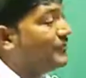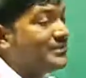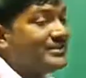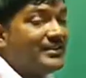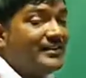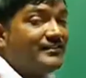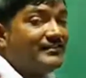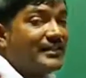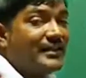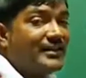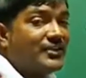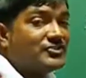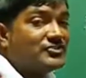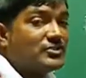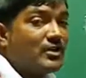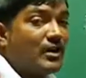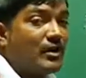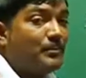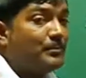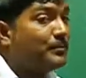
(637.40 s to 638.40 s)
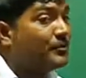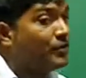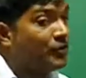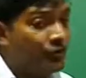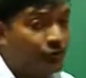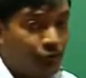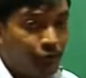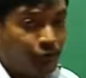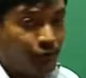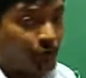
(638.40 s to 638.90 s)
division is getting
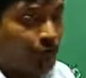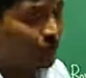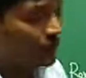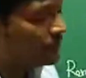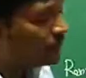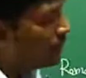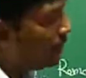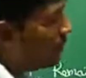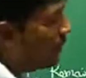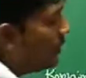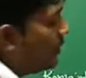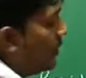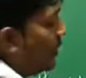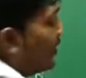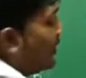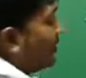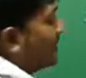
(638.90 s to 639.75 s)
stopped? No. So